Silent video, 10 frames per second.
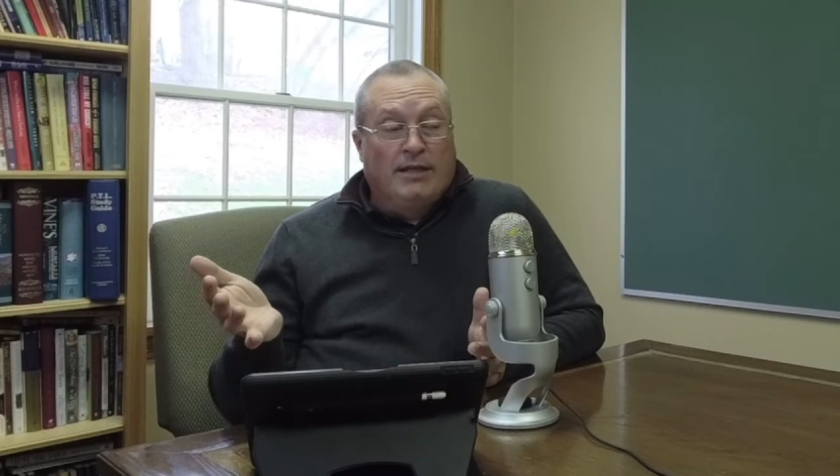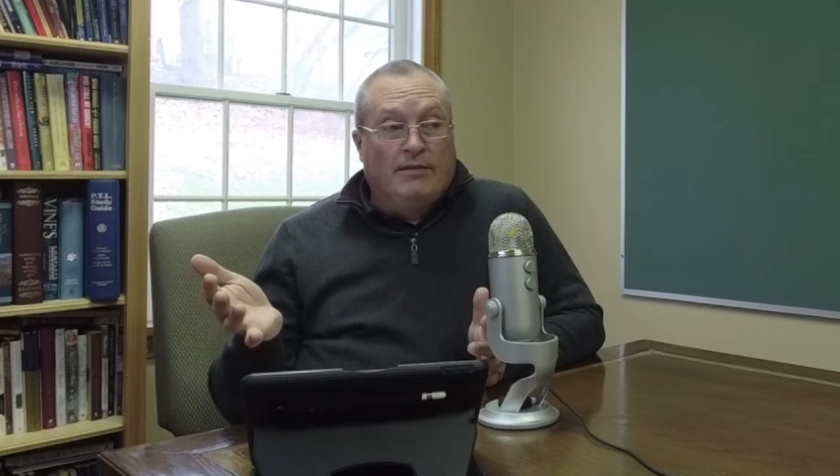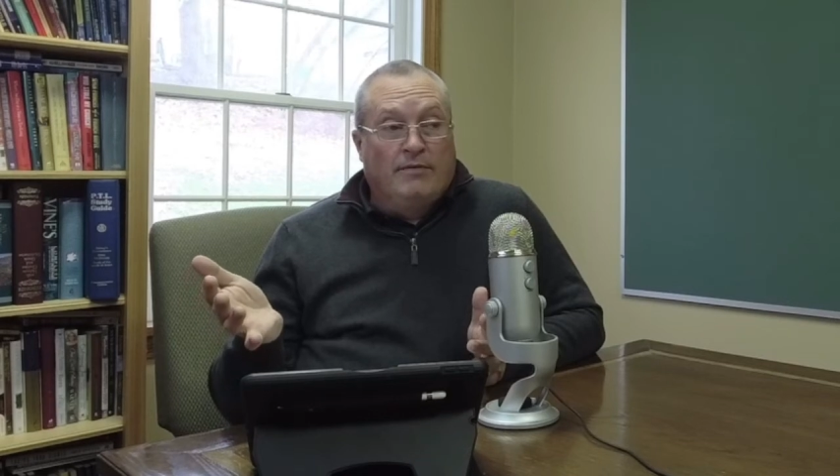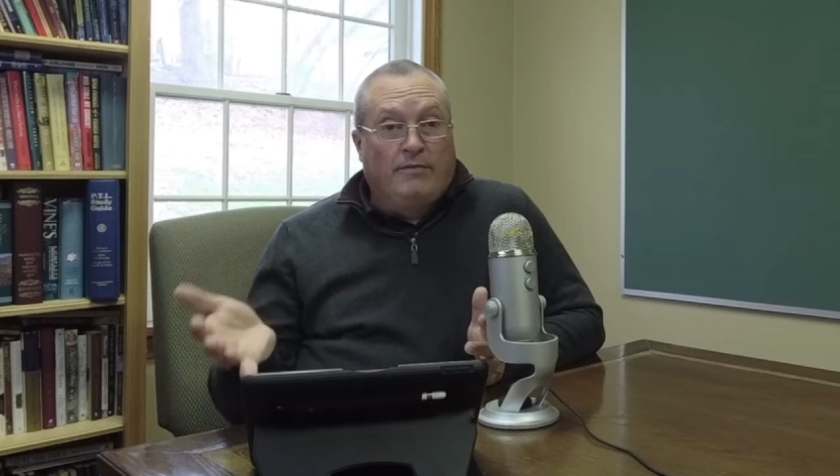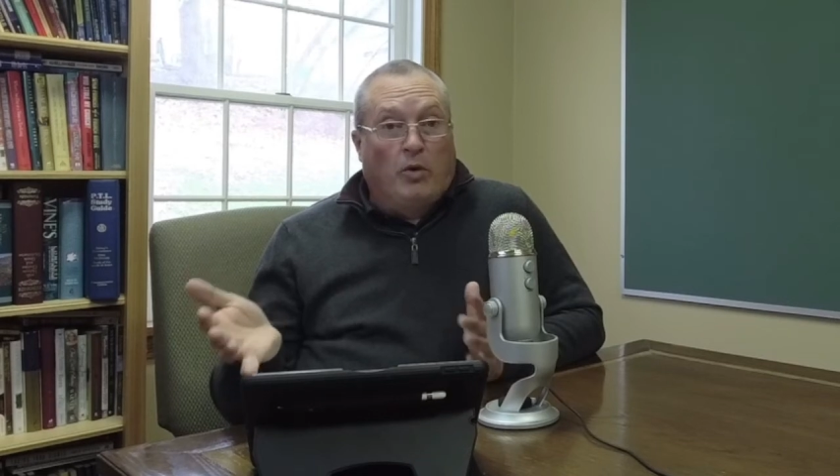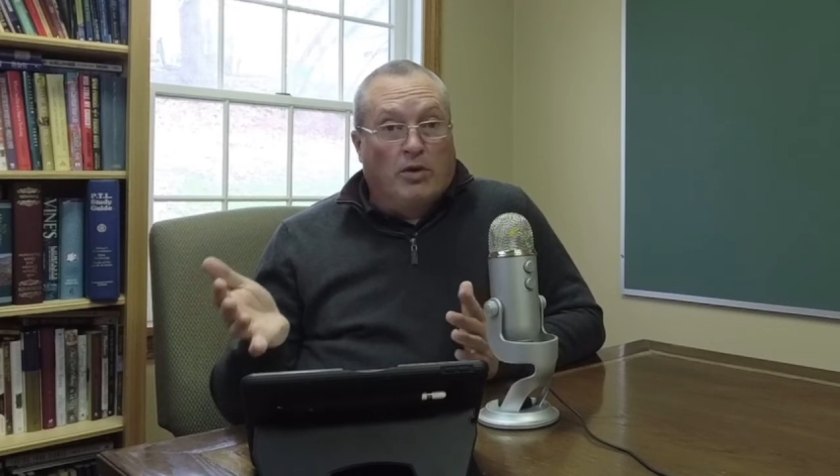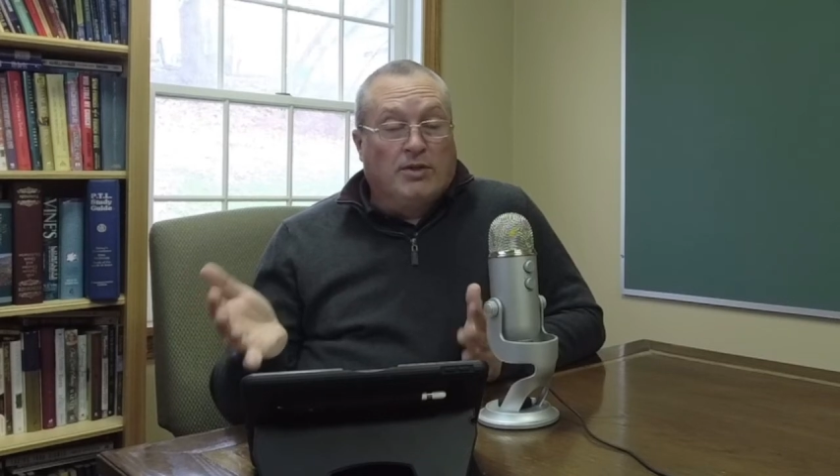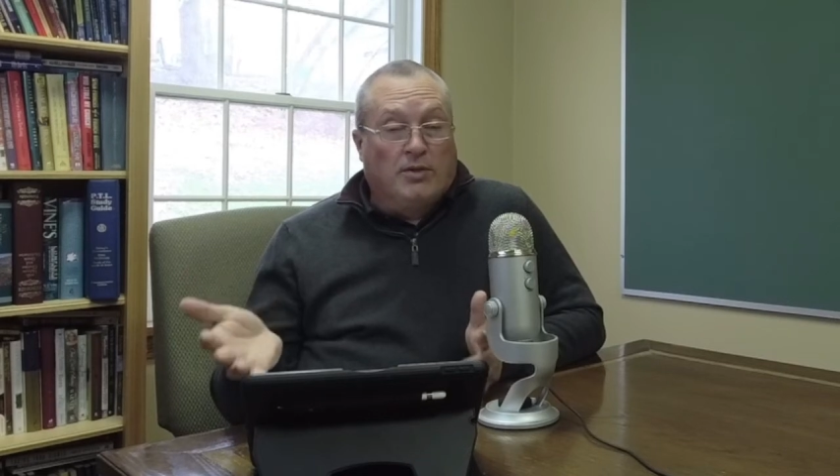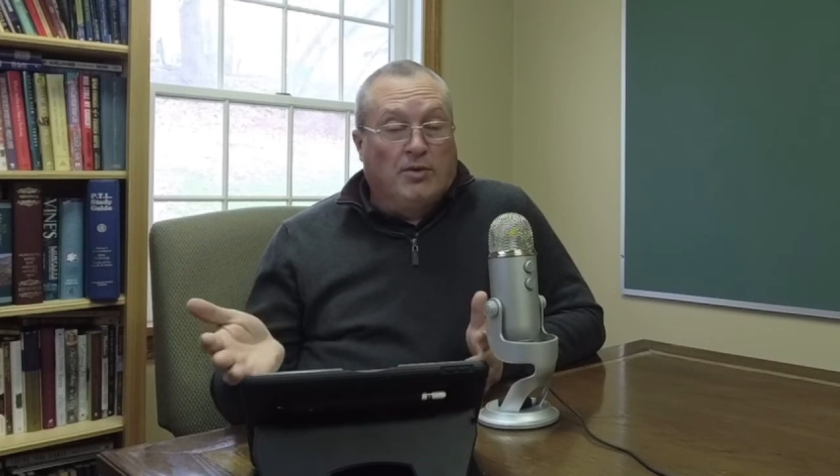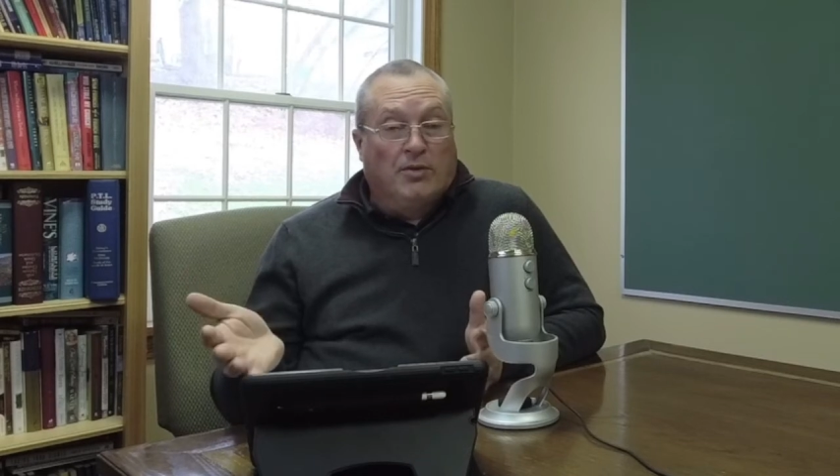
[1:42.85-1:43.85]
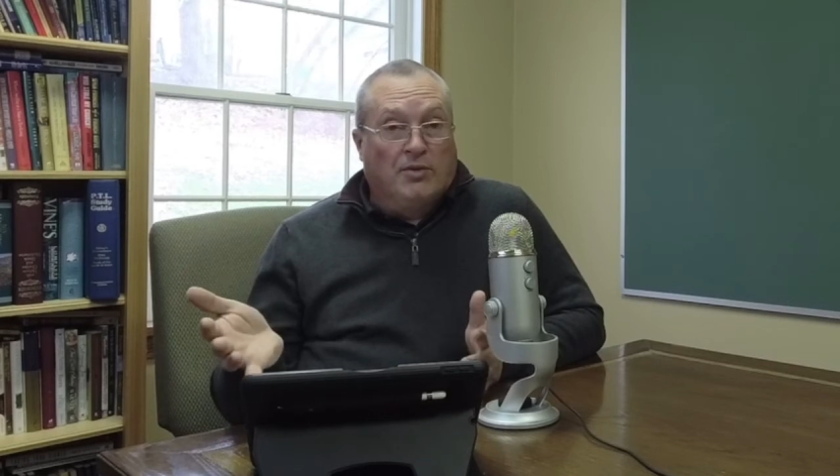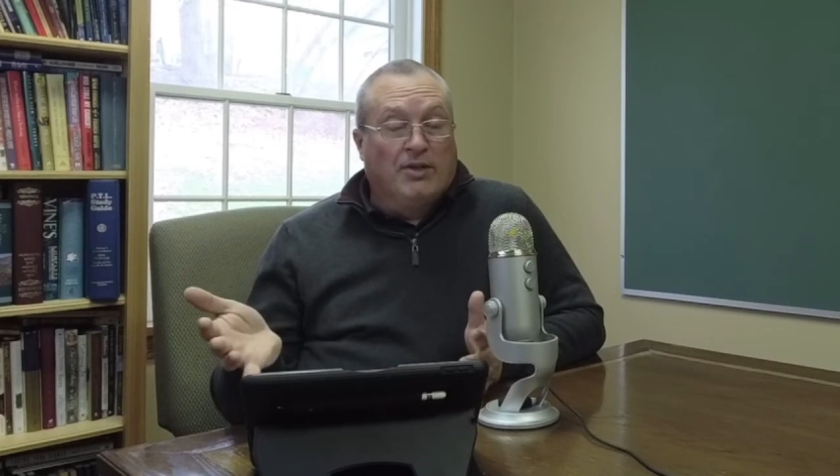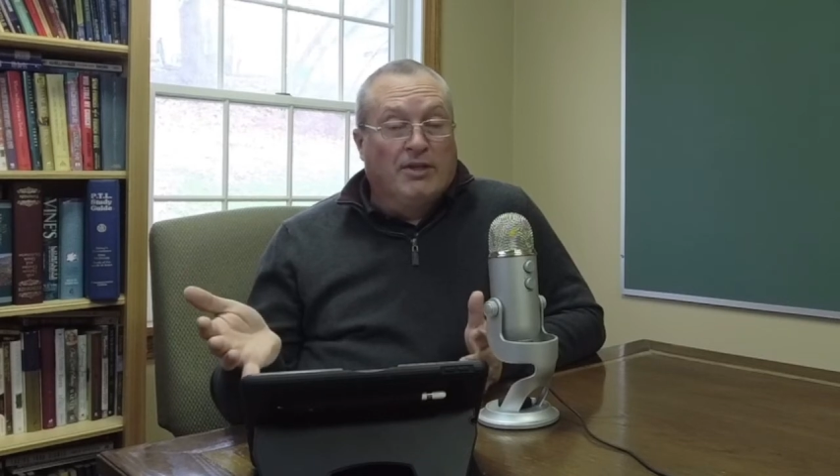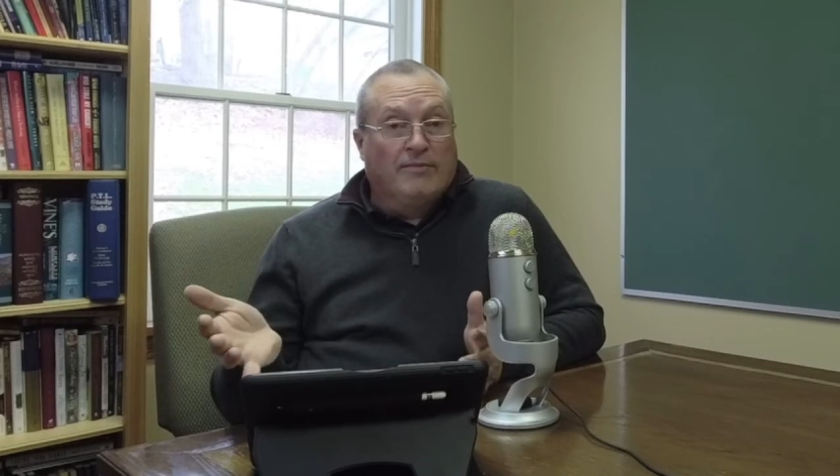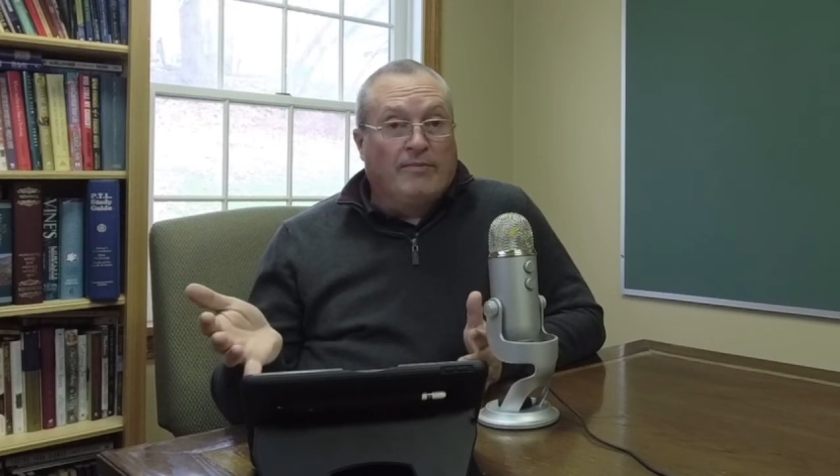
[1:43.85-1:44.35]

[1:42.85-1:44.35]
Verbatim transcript: foretold